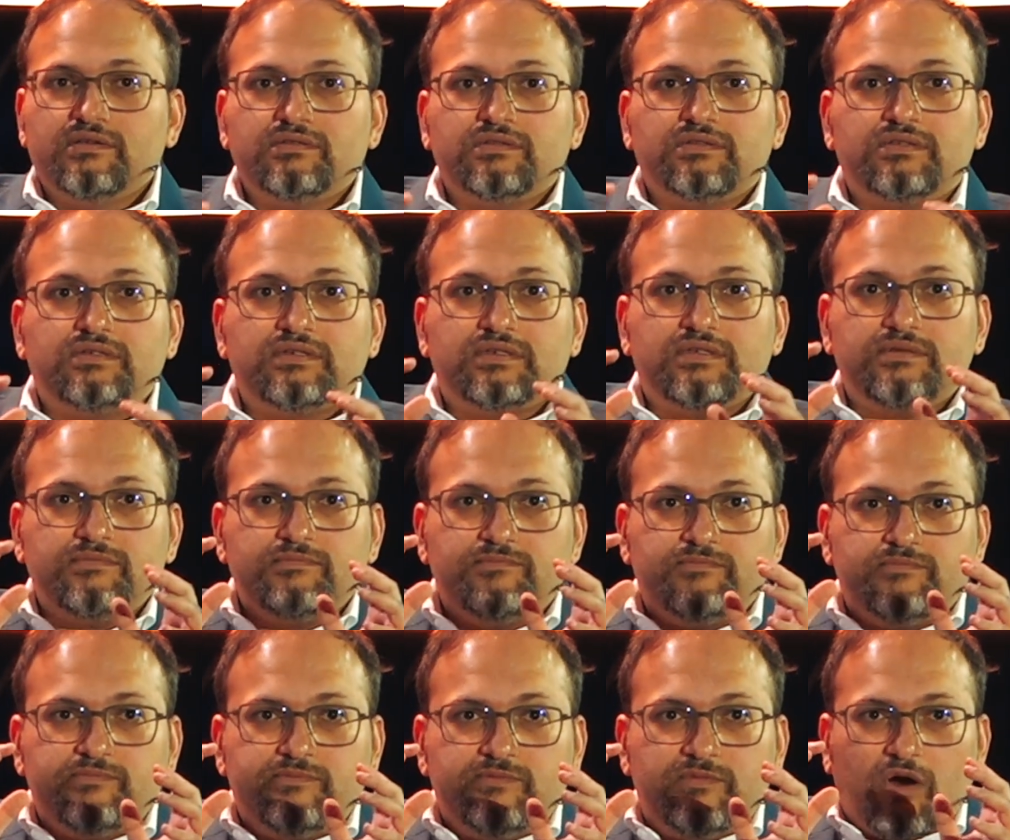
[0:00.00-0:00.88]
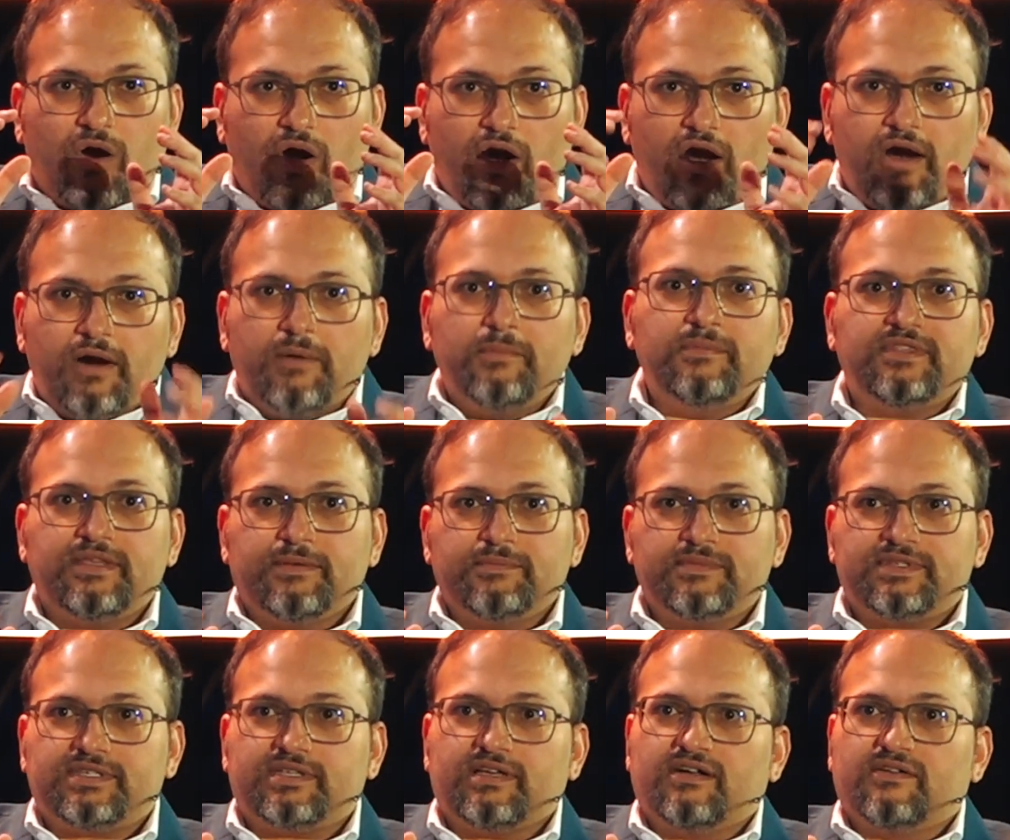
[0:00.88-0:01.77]
to arm
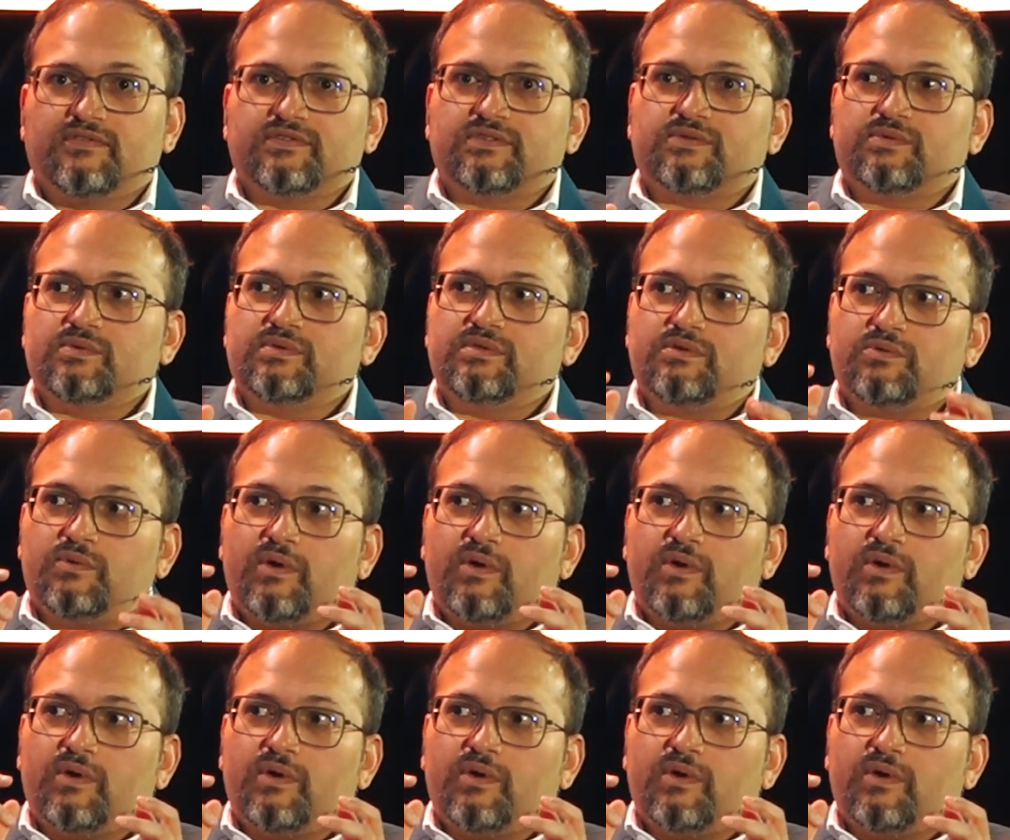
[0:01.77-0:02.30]
themselves with the